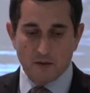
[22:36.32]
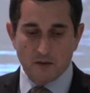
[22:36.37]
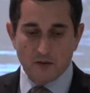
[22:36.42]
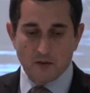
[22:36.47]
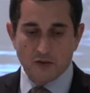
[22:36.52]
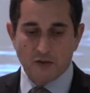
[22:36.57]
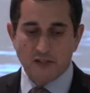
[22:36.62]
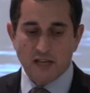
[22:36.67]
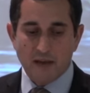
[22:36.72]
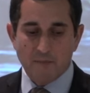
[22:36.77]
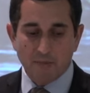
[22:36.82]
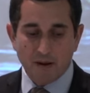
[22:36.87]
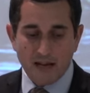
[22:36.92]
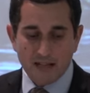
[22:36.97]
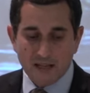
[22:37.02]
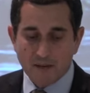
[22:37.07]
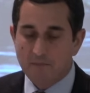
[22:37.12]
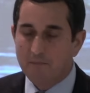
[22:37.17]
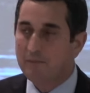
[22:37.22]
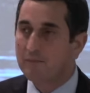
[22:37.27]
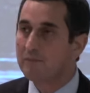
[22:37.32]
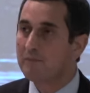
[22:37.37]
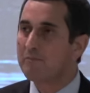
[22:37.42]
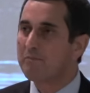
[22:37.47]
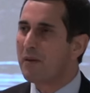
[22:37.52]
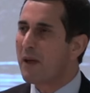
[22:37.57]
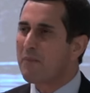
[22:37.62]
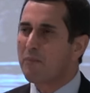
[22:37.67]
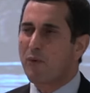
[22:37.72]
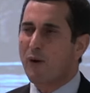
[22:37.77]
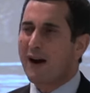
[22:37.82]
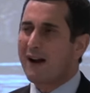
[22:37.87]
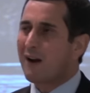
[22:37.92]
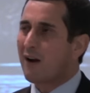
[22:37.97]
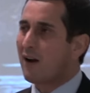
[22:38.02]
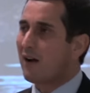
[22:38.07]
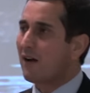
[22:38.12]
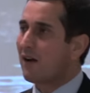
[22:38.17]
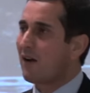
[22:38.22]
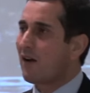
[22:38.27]
Today, brethren, people are
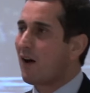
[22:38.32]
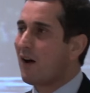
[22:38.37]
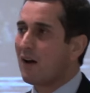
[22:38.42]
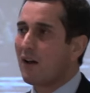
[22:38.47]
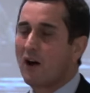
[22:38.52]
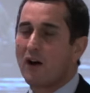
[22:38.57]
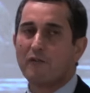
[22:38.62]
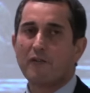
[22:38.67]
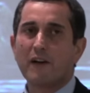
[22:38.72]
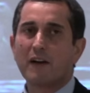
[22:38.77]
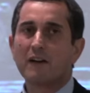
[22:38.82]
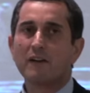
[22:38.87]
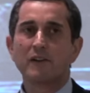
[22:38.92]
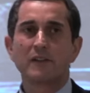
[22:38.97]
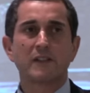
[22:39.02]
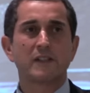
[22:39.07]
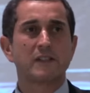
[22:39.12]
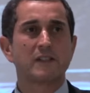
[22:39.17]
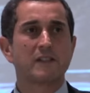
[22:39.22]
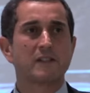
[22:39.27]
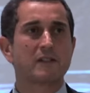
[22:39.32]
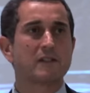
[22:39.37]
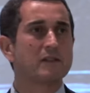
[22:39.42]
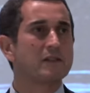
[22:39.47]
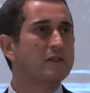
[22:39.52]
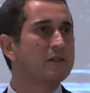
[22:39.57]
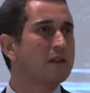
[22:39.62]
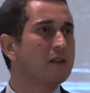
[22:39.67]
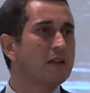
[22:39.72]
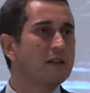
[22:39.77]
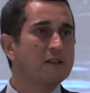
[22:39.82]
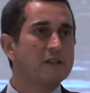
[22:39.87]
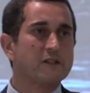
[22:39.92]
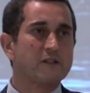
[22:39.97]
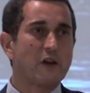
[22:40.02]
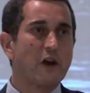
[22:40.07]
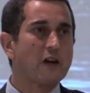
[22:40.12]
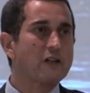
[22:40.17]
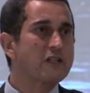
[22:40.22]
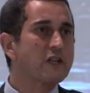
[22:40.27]
all over
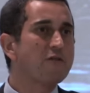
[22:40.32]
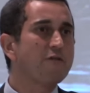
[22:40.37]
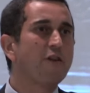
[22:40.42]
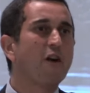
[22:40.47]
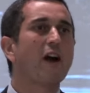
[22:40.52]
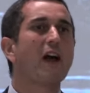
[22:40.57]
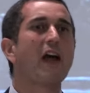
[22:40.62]
searching for